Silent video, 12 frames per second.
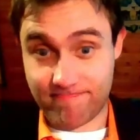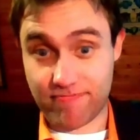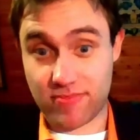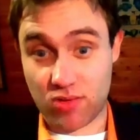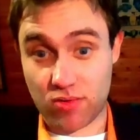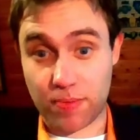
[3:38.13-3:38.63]

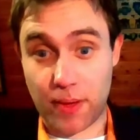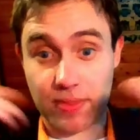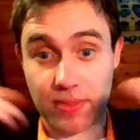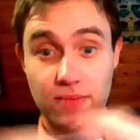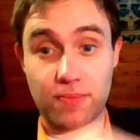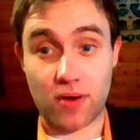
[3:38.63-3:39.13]
the
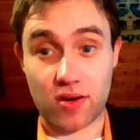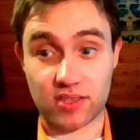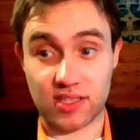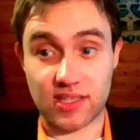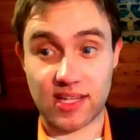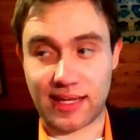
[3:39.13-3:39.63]
Republican
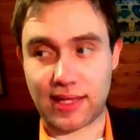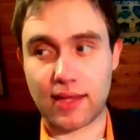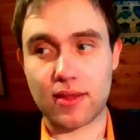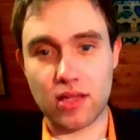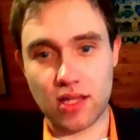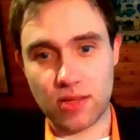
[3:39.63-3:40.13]
Party, like
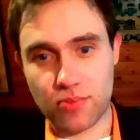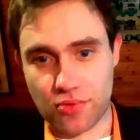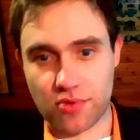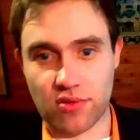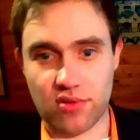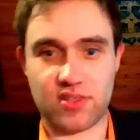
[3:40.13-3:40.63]
the
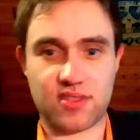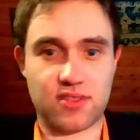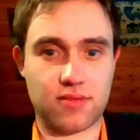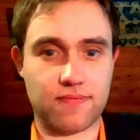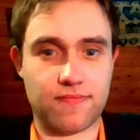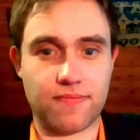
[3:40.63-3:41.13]
liberals,